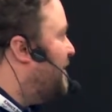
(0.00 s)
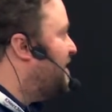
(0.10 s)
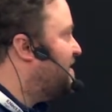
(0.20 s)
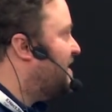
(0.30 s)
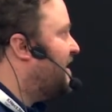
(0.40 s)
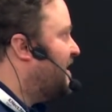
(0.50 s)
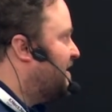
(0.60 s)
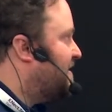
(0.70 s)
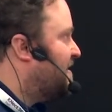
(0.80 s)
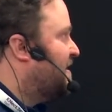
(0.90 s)
easy it
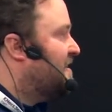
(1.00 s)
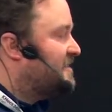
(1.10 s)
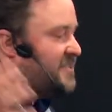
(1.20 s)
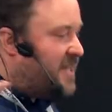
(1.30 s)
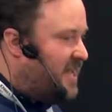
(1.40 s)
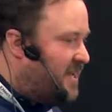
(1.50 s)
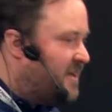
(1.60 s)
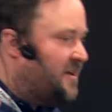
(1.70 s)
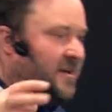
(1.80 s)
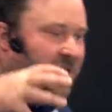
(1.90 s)
is to take